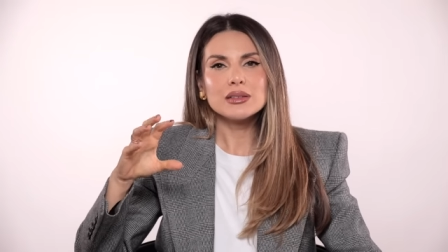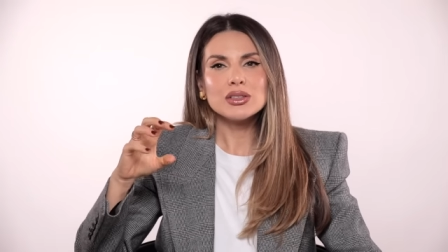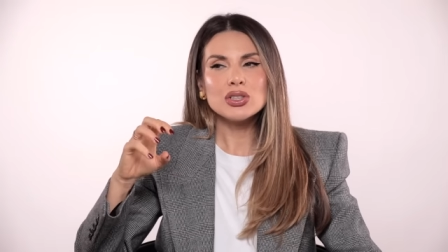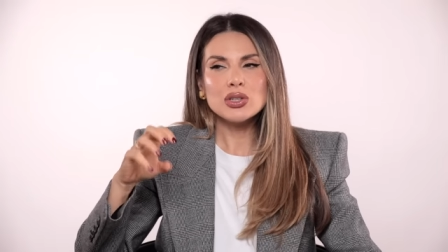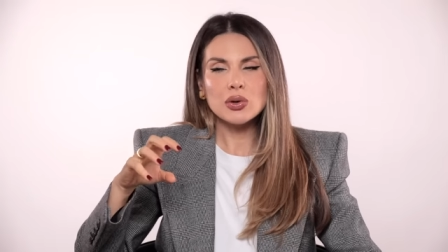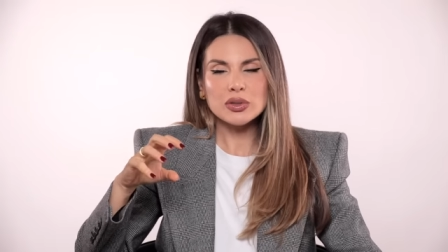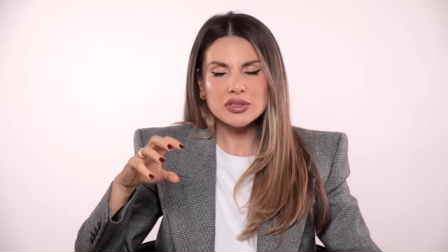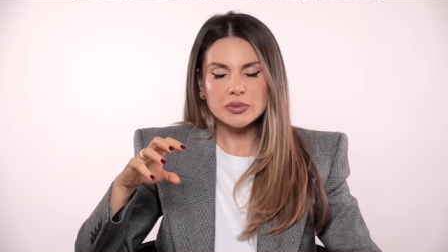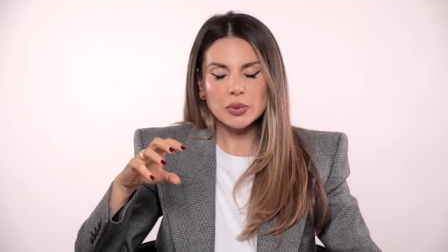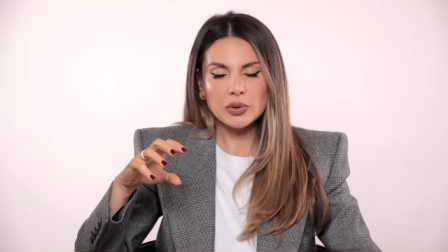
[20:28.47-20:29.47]

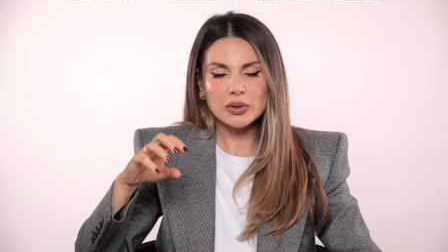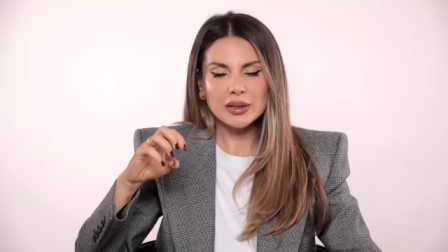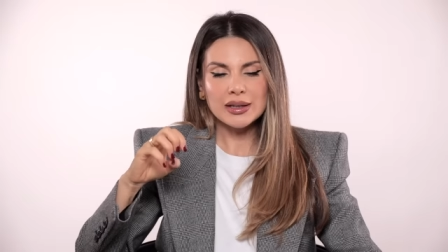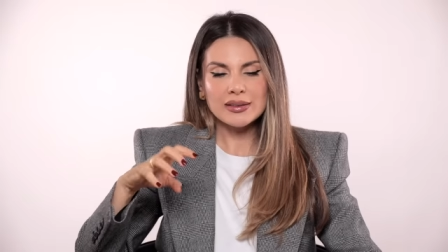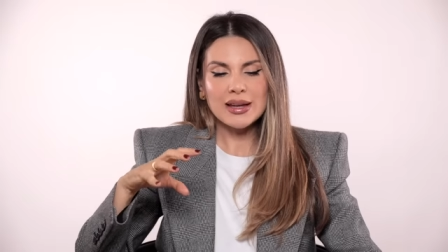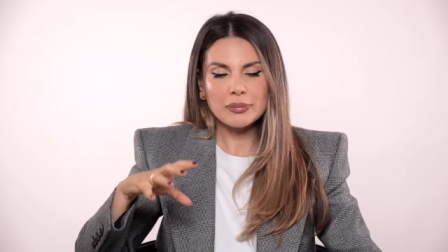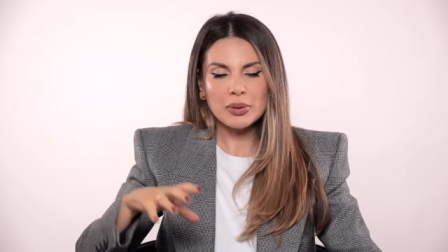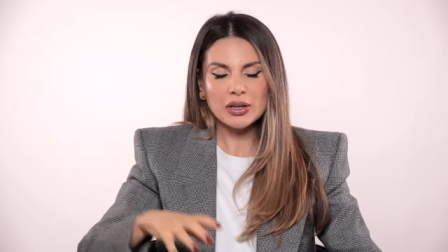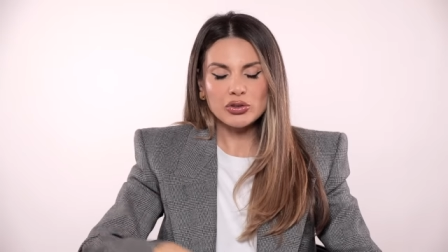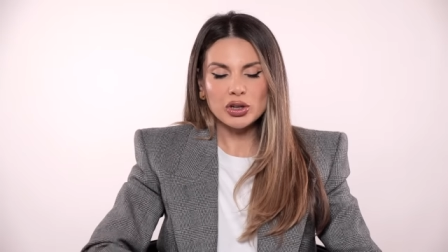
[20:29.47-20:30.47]
noticeable in that
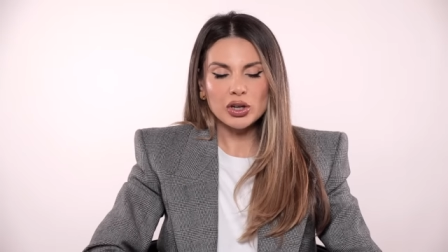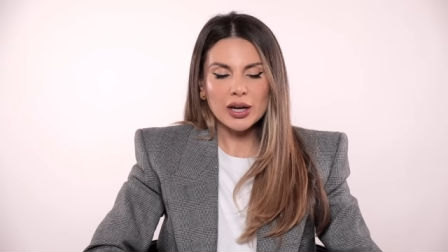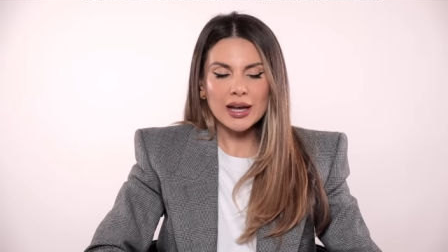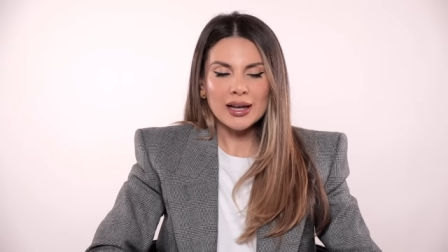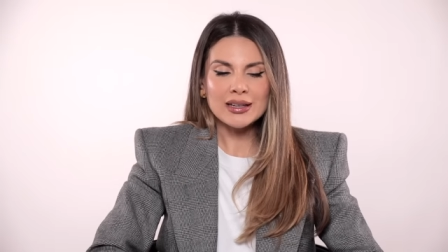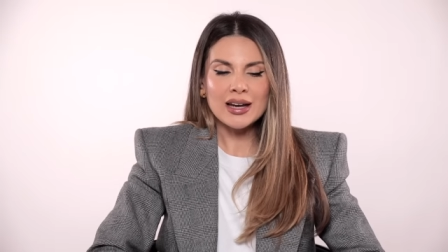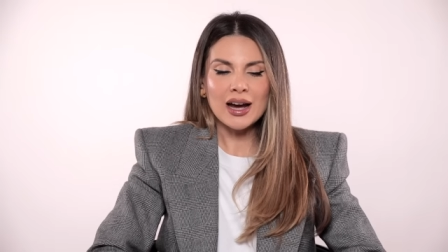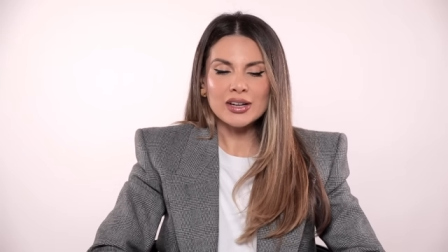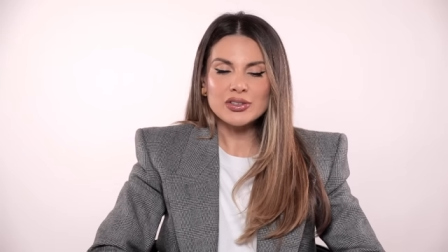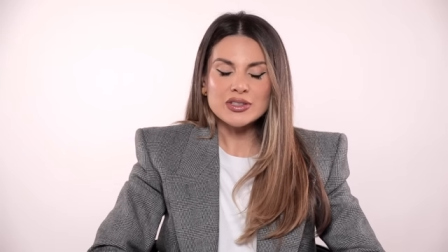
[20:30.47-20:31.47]
picture, and
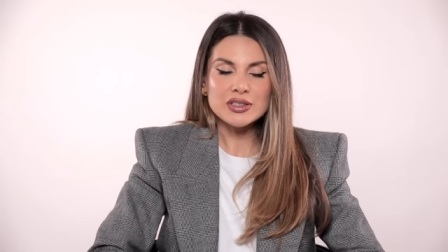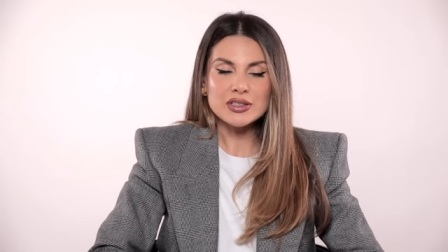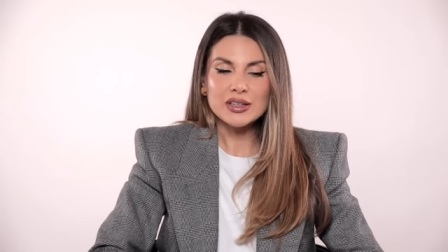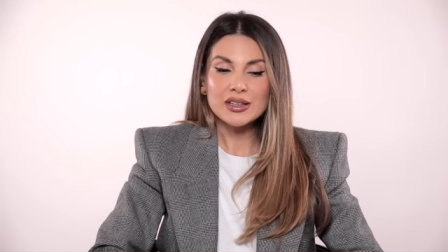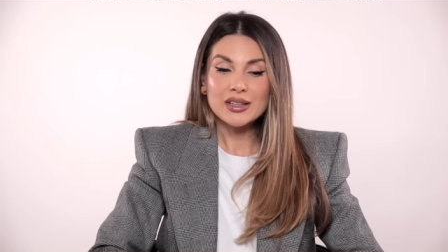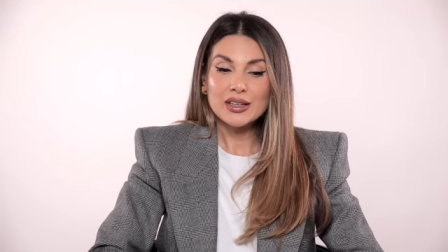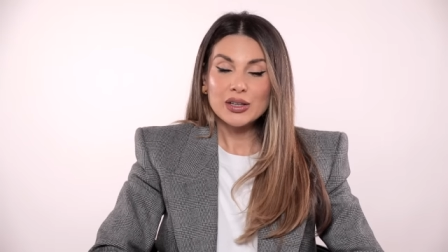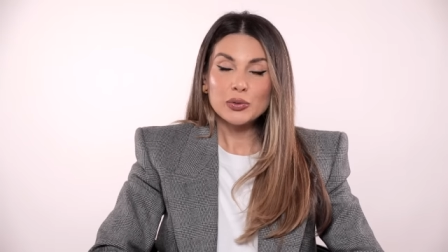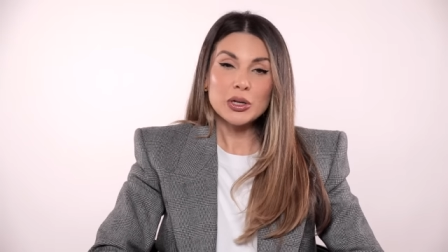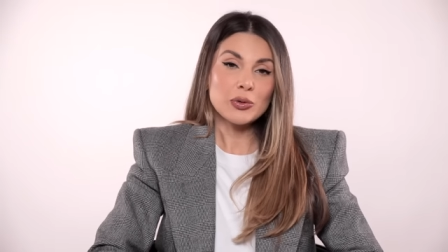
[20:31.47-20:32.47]
I just
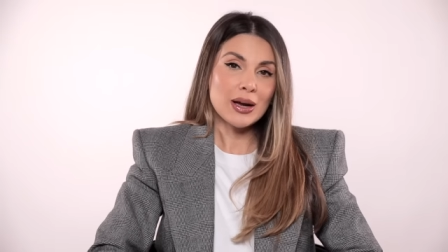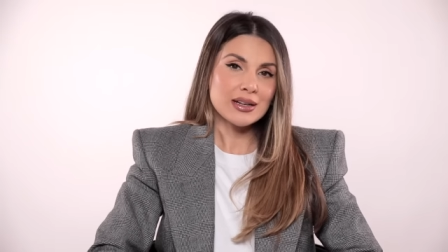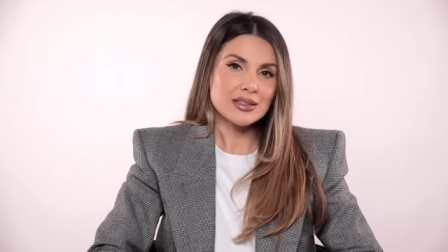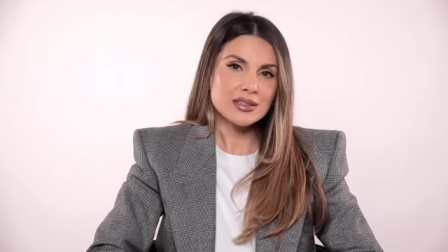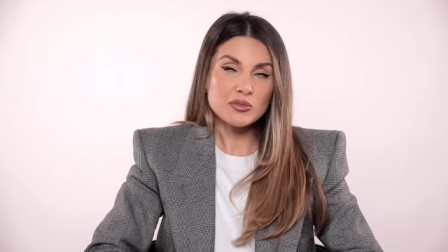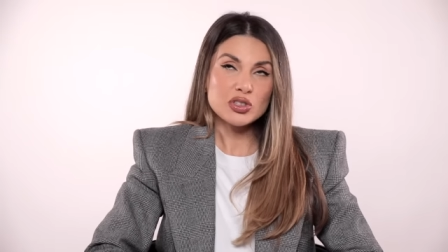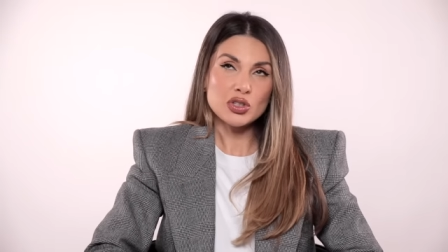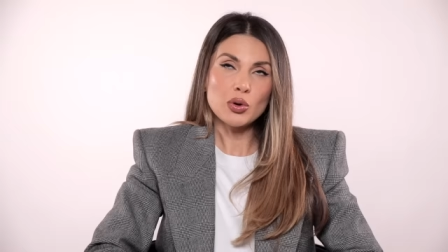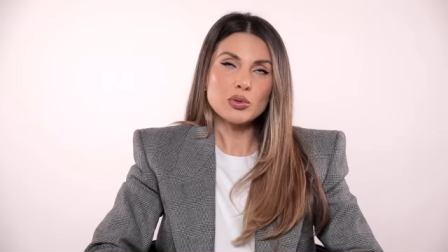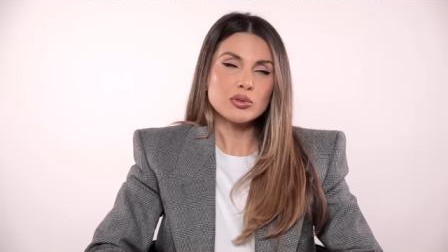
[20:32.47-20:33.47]
regret it
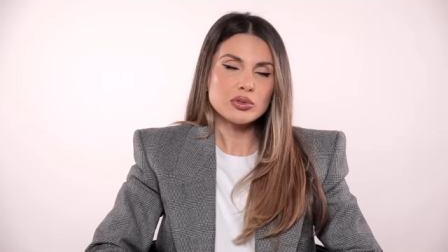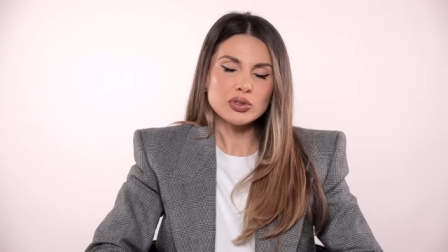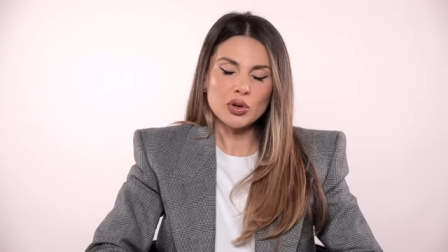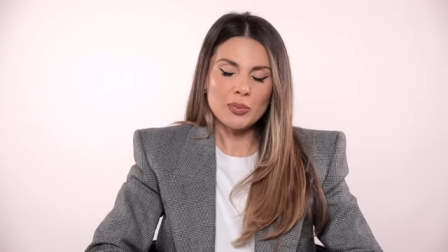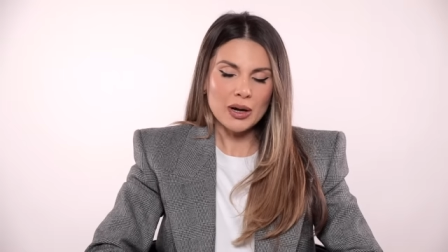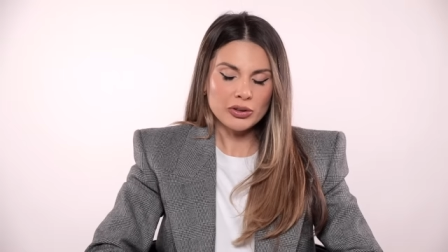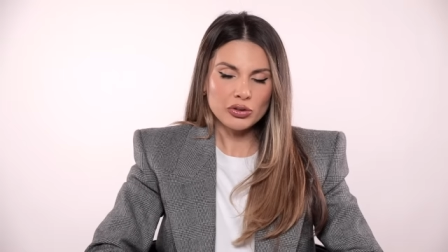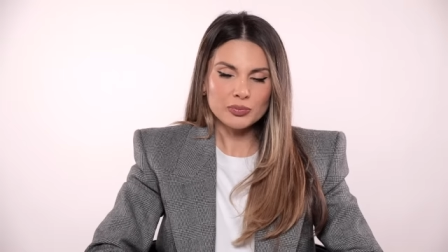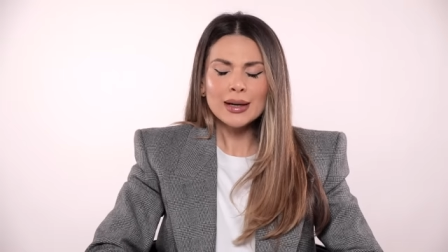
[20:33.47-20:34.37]
so so much.